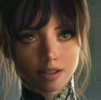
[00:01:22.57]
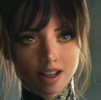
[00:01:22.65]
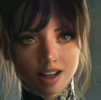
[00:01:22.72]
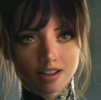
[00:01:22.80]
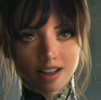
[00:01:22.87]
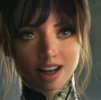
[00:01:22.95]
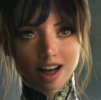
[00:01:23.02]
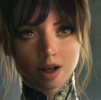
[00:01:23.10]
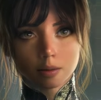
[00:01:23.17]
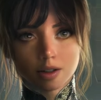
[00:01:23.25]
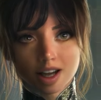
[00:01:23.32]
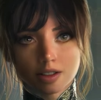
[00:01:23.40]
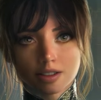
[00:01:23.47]
Then,
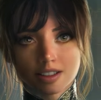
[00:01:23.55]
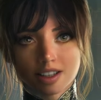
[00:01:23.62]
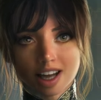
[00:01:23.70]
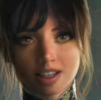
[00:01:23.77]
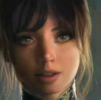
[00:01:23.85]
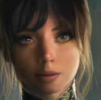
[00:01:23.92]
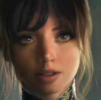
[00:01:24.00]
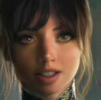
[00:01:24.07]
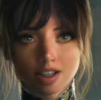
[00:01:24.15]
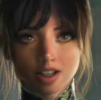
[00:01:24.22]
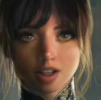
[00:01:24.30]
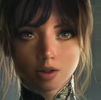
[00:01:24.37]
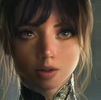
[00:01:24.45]
apply the DI
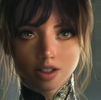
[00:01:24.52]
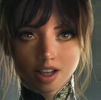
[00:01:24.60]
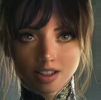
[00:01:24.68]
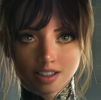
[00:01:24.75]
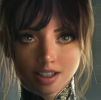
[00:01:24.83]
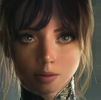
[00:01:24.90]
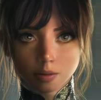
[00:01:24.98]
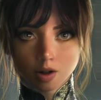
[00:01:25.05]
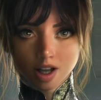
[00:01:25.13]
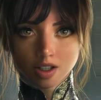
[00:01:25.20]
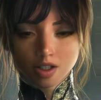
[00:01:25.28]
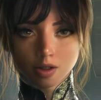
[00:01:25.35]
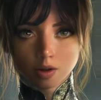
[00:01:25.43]
lipstick using a lip
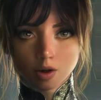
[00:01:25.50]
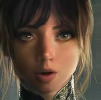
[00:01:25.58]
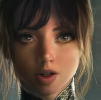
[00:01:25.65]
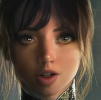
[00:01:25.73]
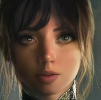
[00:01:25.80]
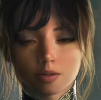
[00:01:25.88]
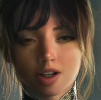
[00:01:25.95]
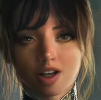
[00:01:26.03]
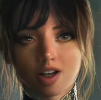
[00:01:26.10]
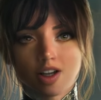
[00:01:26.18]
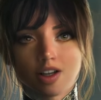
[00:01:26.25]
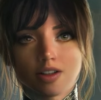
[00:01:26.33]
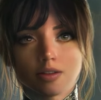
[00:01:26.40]
brush or your
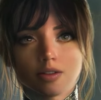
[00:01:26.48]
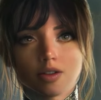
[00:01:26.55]
finger.